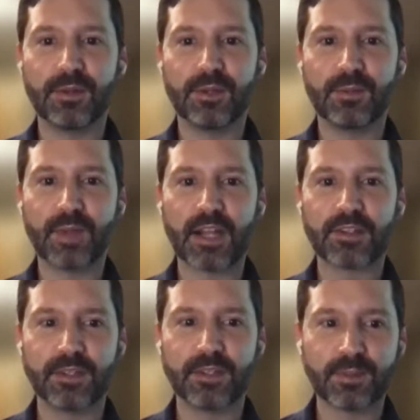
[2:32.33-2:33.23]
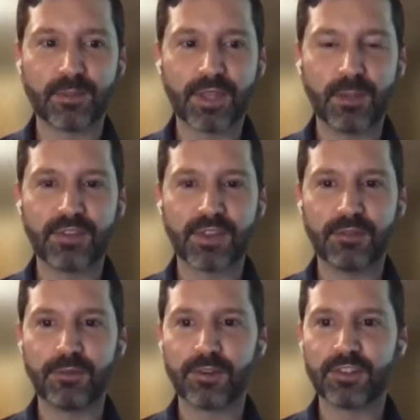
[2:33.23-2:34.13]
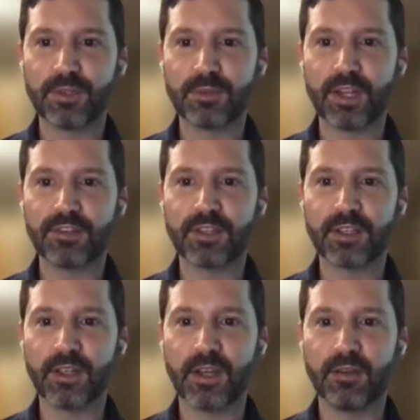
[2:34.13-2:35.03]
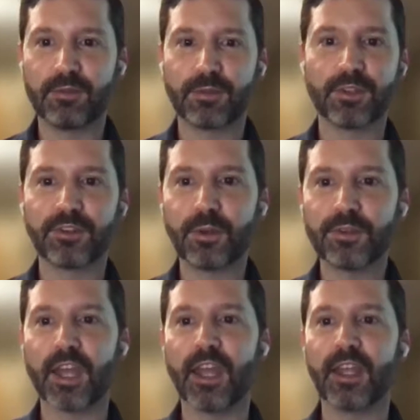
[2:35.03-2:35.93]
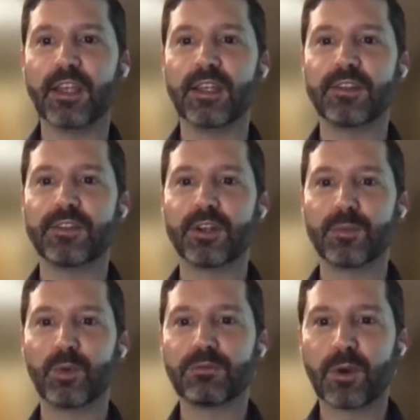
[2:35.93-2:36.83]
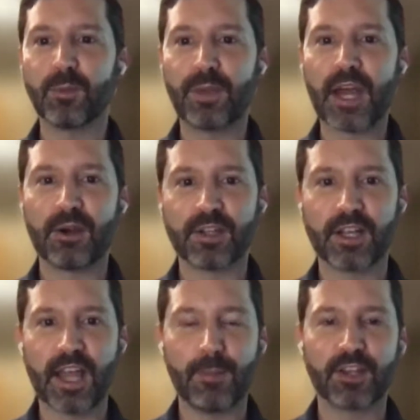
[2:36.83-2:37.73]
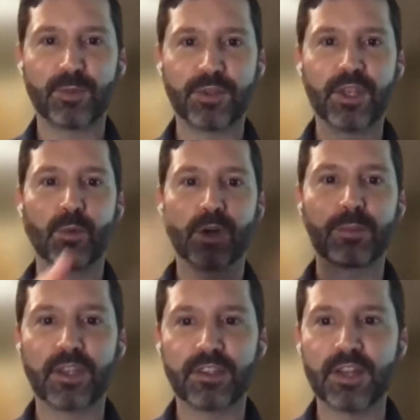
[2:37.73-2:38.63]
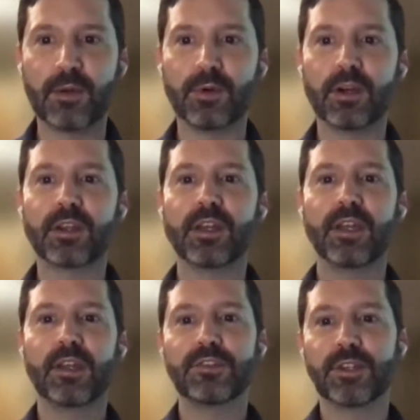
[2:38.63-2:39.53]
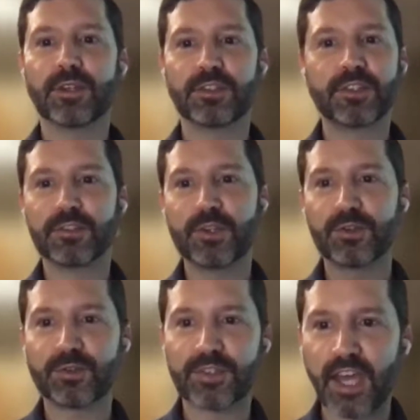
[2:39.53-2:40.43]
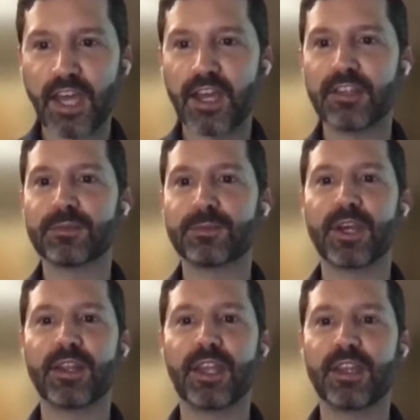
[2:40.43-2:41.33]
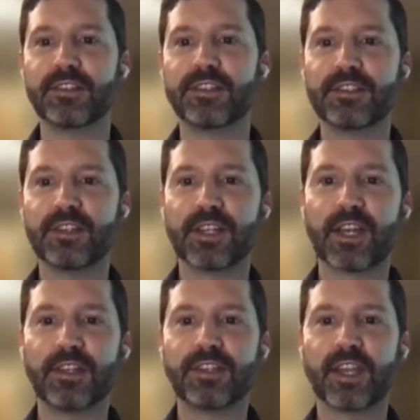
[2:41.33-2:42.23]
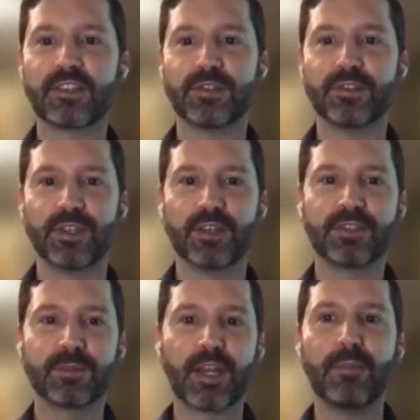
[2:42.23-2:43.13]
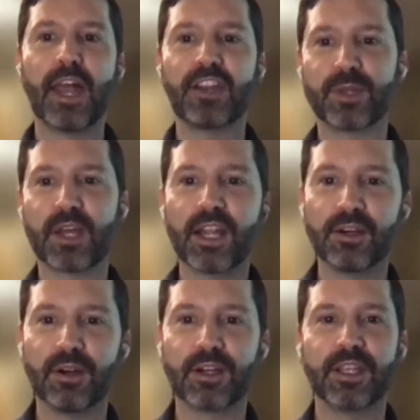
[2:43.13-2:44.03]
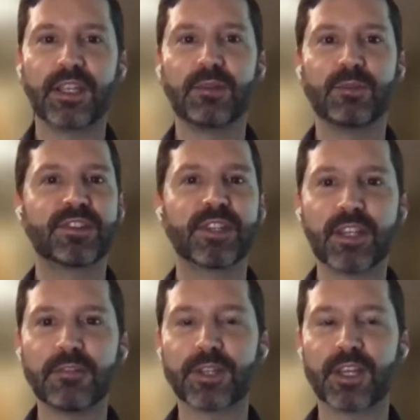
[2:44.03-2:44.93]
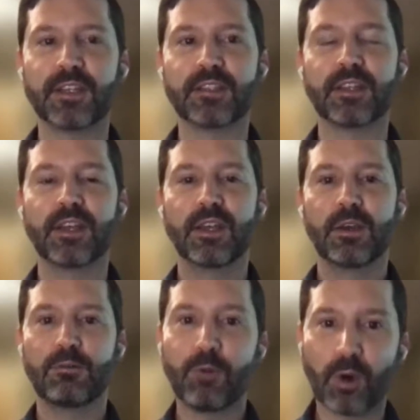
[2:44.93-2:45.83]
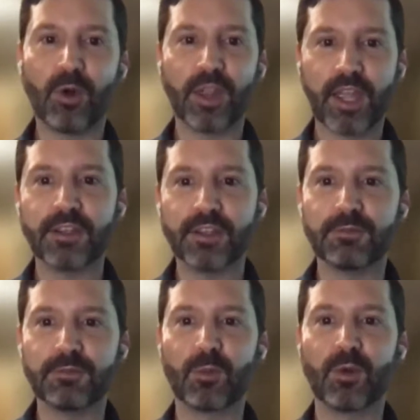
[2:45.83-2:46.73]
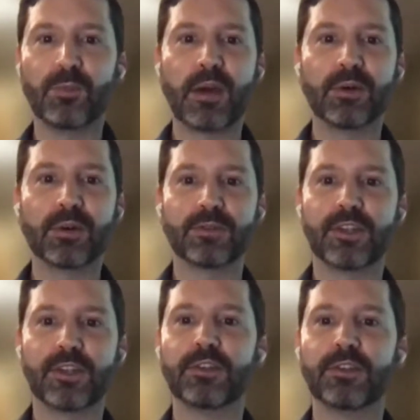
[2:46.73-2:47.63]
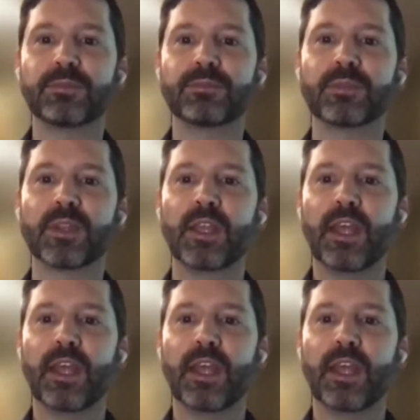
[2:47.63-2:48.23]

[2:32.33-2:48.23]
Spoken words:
alluding back to some themes that folks have been raising through this whole day, is there are more formal power dynamics within a workplace network. So there are still social ties, but they exist in the context usually of some kind of management hierarchy with significant formal and informal power differentials.